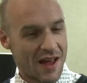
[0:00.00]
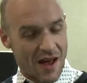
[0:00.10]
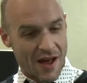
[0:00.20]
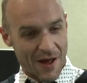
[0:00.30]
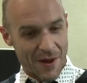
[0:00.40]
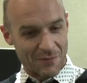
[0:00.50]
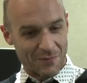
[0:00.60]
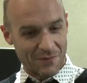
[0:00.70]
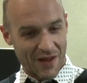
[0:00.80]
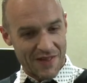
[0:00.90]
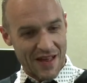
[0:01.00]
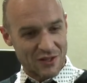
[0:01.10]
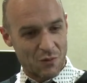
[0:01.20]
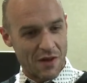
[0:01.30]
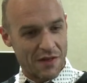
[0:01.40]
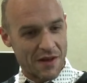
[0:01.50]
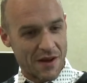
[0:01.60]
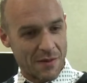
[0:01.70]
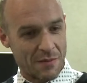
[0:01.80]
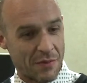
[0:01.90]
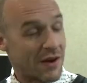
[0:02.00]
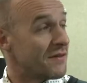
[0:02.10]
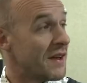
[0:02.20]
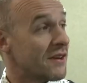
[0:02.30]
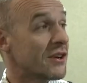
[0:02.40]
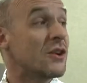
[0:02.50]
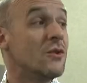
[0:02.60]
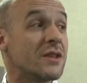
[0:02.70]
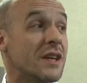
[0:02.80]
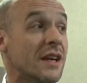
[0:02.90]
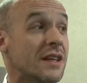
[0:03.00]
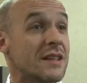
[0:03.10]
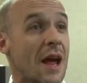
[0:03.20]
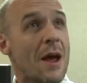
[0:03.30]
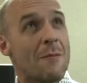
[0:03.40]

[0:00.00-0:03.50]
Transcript: And that's with a pair of Vienna Acoustics